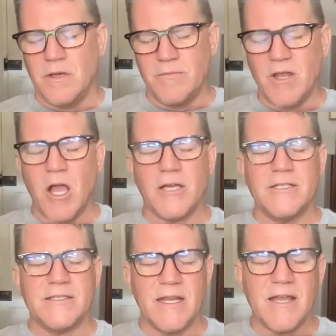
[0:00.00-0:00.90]
I'm not
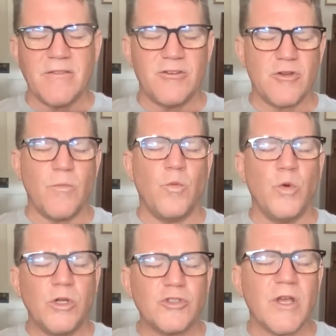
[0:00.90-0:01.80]
going to say now that Trump
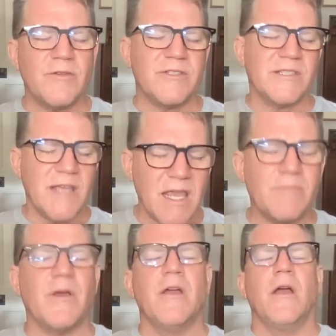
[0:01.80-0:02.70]
will try to
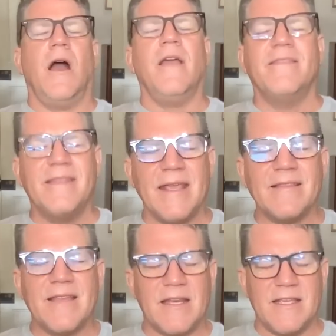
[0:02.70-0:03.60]
escape. I
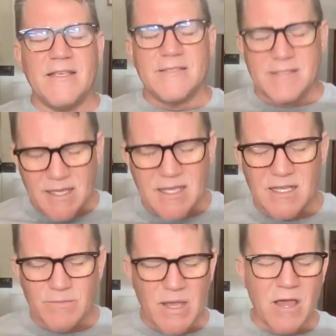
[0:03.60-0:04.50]
think that he's
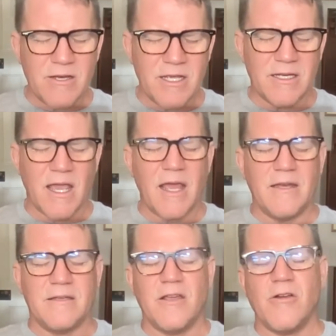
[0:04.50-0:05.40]
thinking about it,
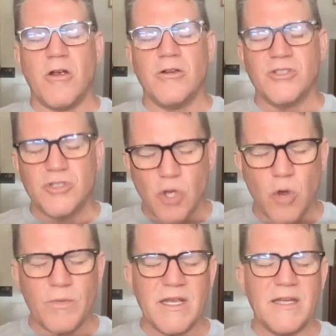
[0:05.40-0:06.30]
and there are
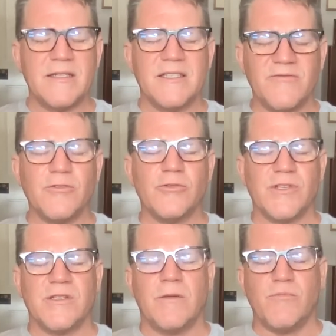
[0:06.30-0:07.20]
so many
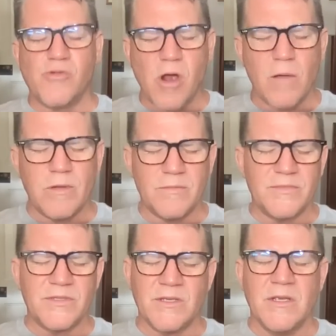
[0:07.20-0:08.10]
difficulties and
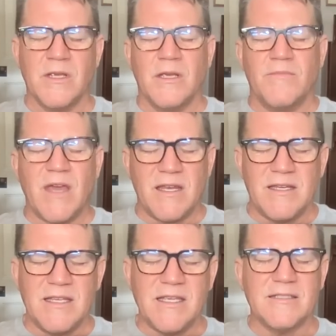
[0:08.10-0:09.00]
problems
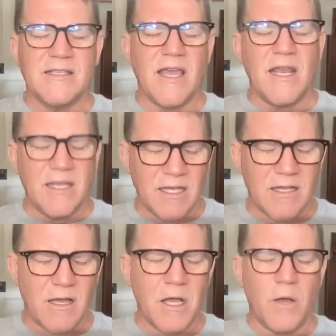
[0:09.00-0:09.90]
that he's
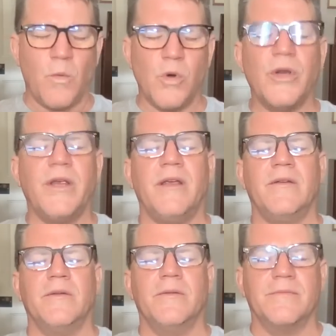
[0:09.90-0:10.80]
getting worried.